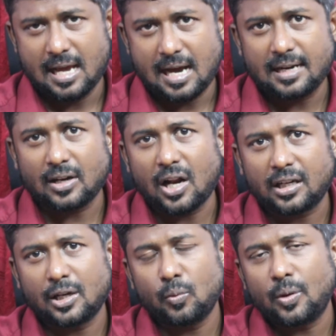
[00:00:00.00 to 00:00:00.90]
under
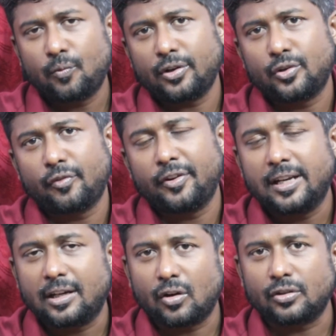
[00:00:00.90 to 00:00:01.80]
Article 142 of
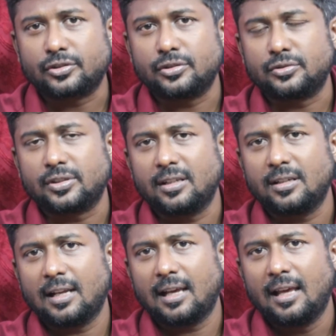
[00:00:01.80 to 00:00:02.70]
Indian
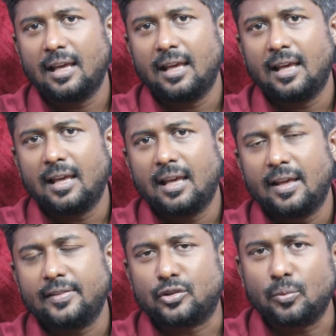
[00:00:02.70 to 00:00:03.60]
Constitution,
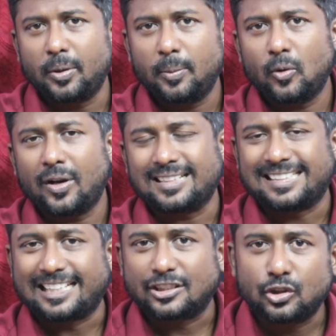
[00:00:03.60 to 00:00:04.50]
the Supreme Court
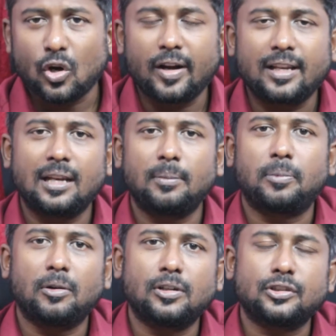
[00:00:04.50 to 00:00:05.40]
has extraordinary
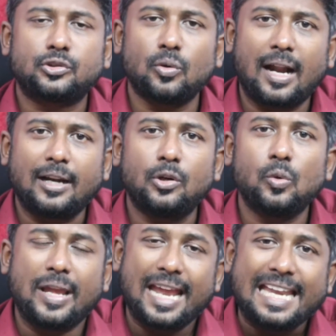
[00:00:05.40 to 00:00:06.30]
powers to
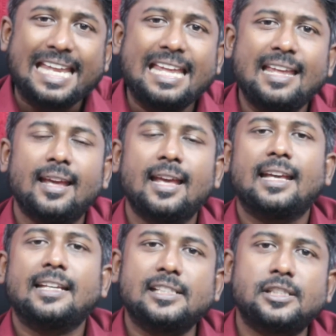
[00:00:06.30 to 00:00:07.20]
undo any
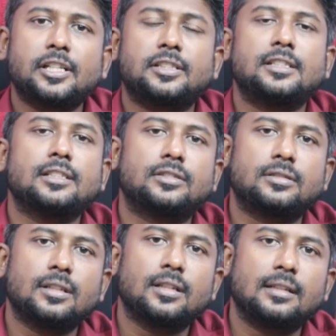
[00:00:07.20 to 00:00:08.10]

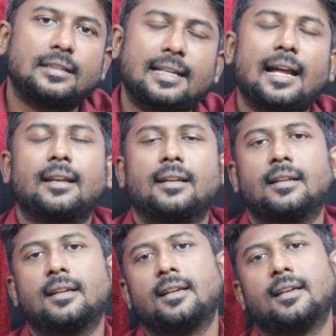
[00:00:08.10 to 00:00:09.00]
injustice
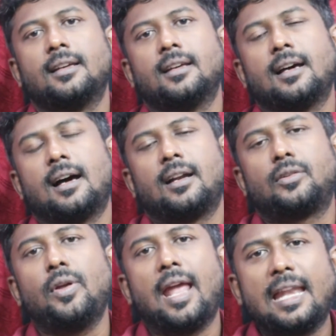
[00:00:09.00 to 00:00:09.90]
done
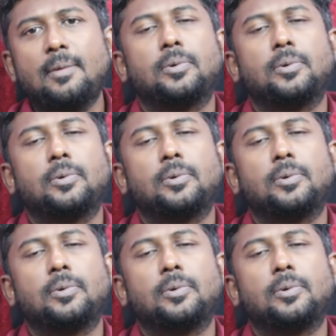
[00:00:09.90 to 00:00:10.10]
to any